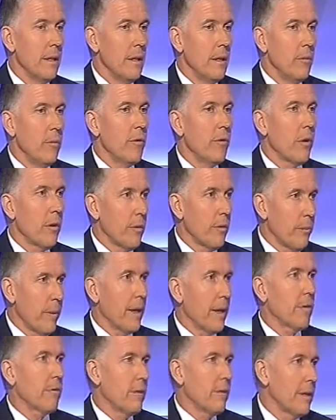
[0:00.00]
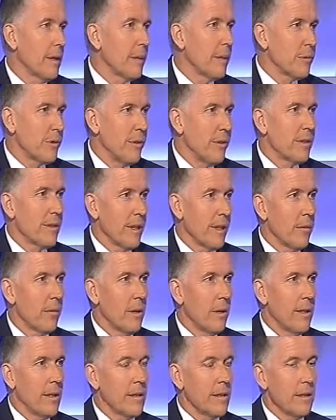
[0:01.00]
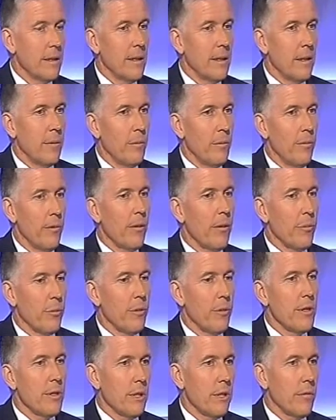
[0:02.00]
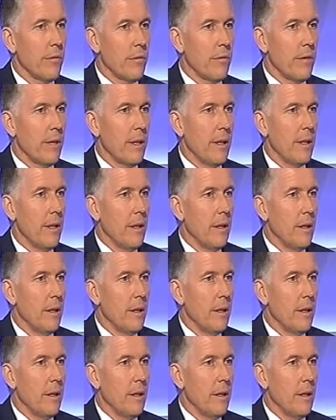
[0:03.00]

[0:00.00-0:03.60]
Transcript: We've heard back through Clubs New South Wales, and we're very appreciative of the